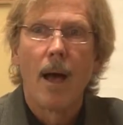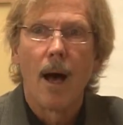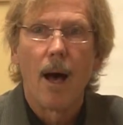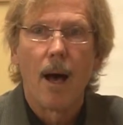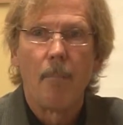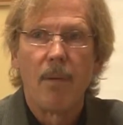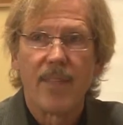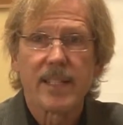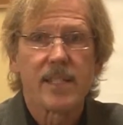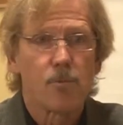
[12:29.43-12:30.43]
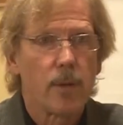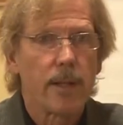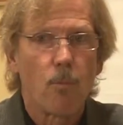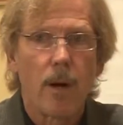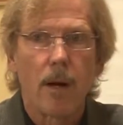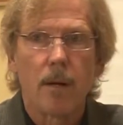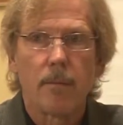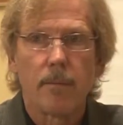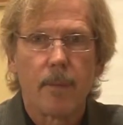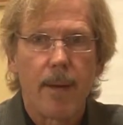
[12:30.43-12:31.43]
Uh, but this is really where
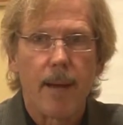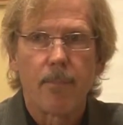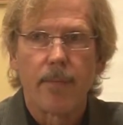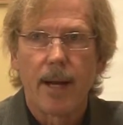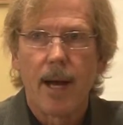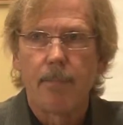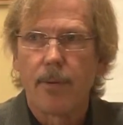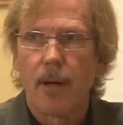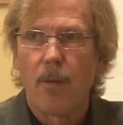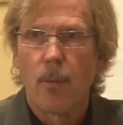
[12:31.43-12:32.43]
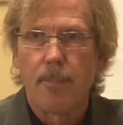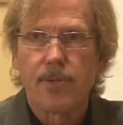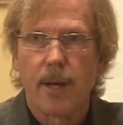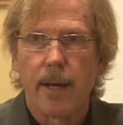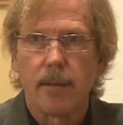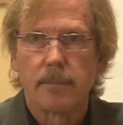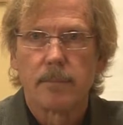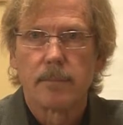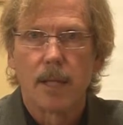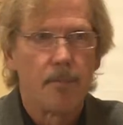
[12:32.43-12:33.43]
the paper that I put on the website
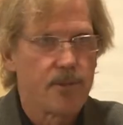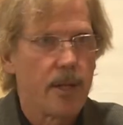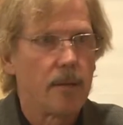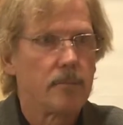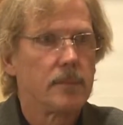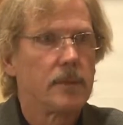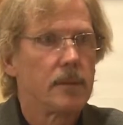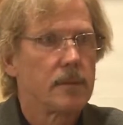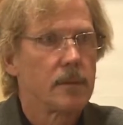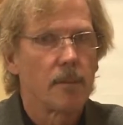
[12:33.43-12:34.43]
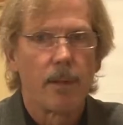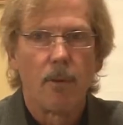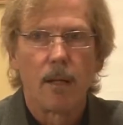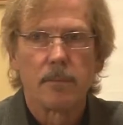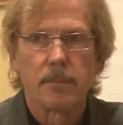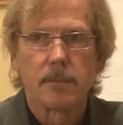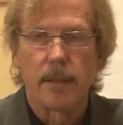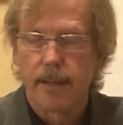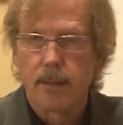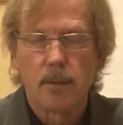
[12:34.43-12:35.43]
comes in. Took me a while to
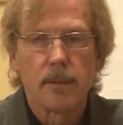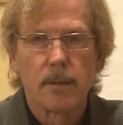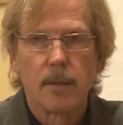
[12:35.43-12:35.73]
get to it.